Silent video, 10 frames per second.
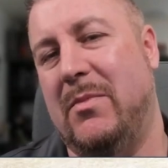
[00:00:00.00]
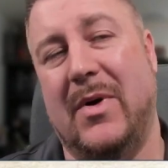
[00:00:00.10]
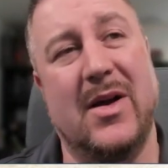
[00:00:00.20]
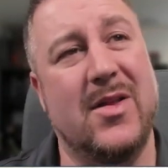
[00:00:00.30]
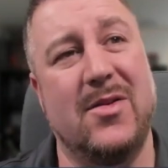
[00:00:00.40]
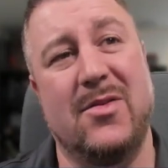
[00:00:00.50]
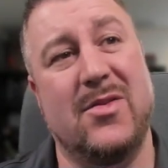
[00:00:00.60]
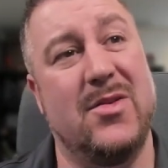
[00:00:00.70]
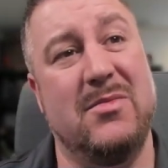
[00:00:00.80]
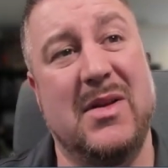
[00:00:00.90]
blasters.
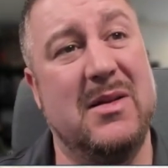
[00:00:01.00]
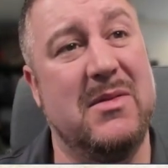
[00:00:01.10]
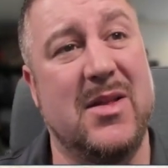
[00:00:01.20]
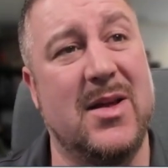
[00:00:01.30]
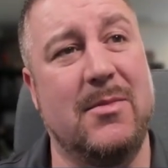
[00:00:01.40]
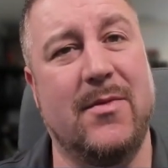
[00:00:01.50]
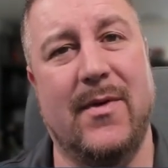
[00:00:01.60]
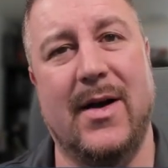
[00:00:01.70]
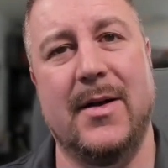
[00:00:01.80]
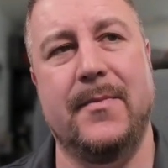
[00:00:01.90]
So yeah, that seems
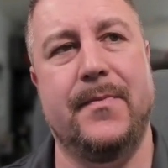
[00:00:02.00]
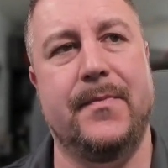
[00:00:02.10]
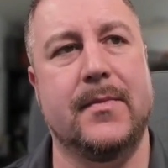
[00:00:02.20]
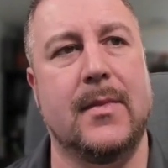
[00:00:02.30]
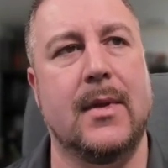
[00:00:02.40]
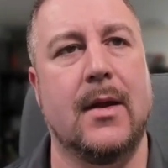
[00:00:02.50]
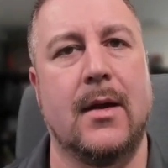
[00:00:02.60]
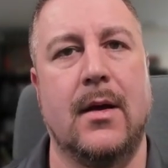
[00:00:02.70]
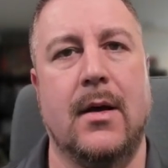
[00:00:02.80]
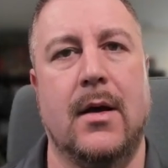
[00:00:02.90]
fine.
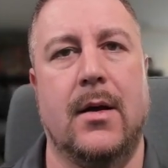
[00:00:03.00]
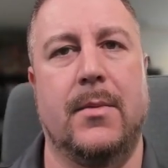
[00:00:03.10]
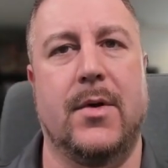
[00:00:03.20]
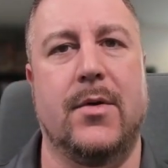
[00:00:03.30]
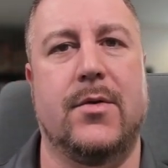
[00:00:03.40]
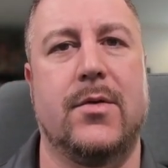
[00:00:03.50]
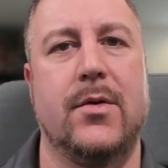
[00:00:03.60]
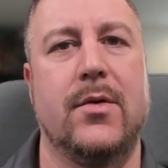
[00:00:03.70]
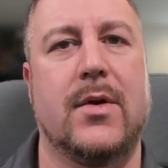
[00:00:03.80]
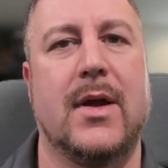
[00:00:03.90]
You
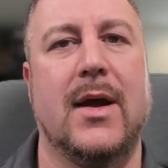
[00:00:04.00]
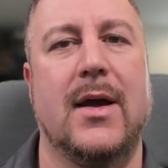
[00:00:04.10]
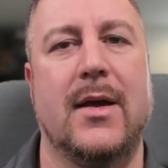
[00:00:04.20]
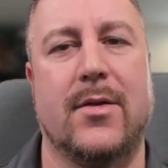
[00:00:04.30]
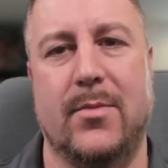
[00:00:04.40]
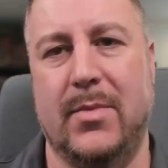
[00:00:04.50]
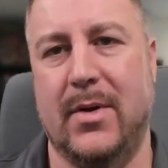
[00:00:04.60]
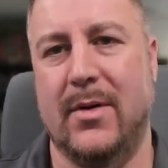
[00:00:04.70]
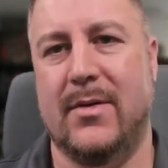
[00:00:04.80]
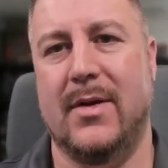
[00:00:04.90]
do get his
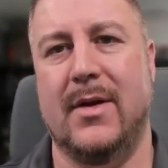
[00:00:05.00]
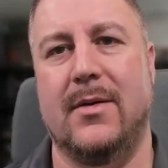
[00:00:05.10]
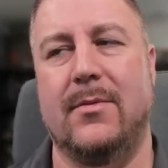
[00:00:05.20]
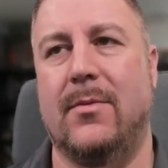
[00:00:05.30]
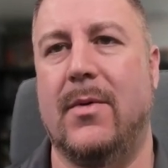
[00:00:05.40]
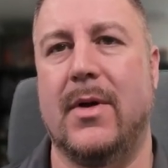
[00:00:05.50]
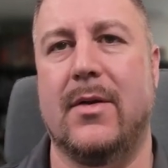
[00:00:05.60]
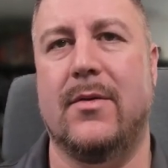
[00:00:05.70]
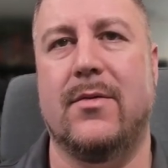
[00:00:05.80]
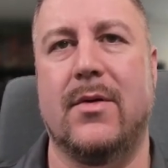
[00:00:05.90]
ability,
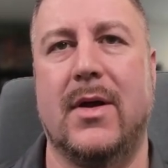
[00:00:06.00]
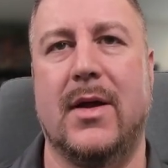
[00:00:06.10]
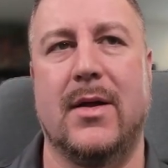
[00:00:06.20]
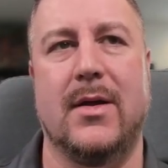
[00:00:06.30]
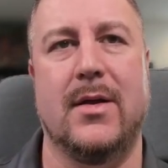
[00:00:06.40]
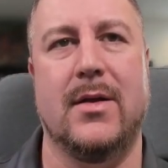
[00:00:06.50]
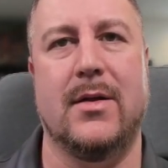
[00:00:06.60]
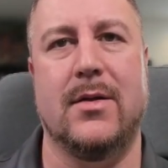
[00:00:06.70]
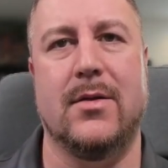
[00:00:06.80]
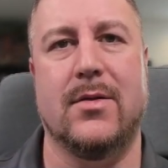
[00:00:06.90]
which
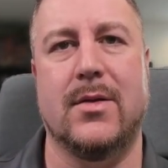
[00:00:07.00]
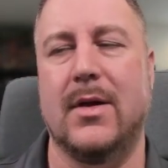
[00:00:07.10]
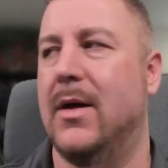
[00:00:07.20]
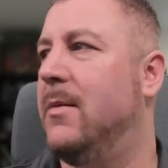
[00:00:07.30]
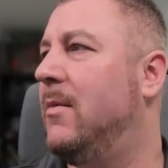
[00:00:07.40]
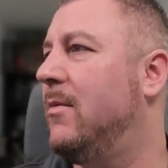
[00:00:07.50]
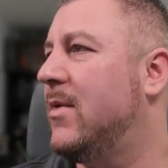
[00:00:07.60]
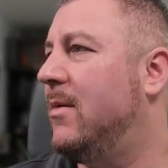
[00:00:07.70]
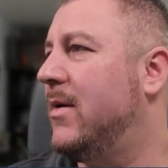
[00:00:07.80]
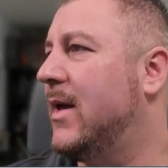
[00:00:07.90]
is what
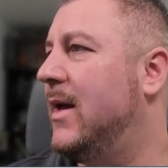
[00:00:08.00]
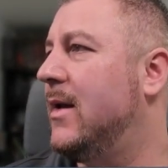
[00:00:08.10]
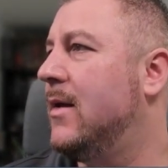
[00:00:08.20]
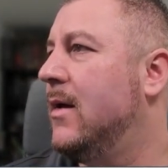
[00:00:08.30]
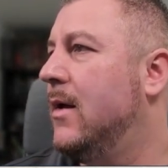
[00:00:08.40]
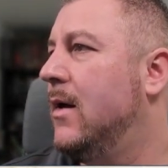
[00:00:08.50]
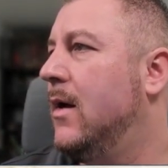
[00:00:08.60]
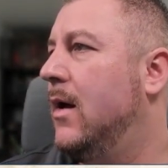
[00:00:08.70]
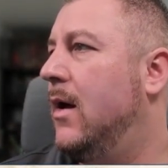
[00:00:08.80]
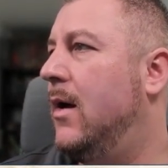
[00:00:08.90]
was that one again?
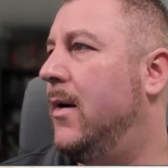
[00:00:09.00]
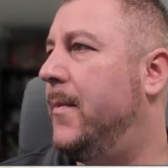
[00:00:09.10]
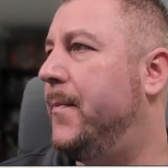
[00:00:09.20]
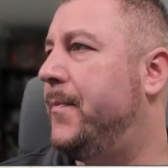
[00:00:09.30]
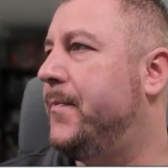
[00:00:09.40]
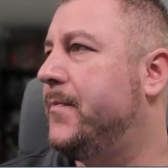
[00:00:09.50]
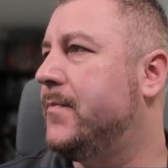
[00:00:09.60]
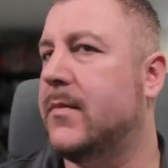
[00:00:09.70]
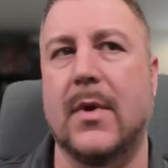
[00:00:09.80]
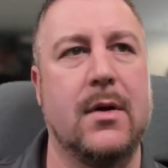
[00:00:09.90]

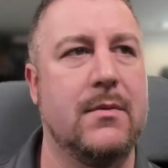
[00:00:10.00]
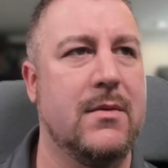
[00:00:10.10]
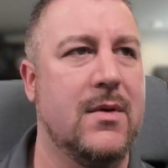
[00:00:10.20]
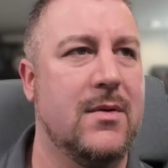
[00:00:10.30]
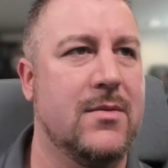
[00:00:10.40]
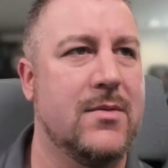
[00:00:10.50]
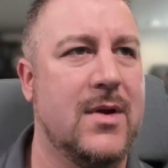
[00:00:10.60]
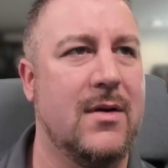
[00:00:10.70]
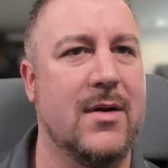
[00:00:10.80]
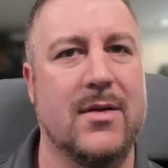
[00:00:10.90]
No,
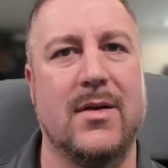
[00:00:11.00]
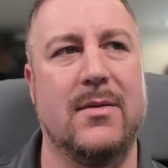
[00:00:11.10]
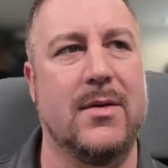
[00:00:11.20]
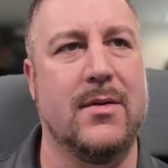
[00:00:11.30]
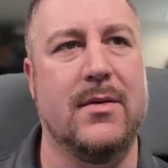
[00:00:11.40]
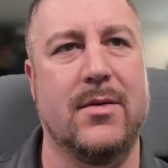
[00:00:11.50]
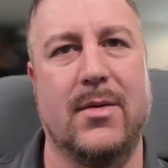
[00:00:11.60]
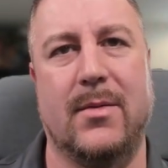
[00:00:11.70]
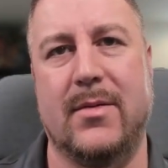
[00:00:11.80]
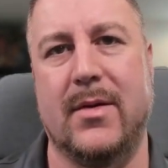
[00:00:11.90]
Derek. There we go.
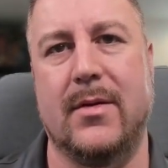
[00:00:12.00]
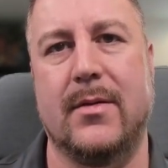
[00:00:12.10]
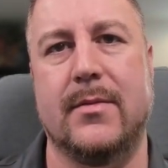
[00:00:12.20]
That's what I wanted.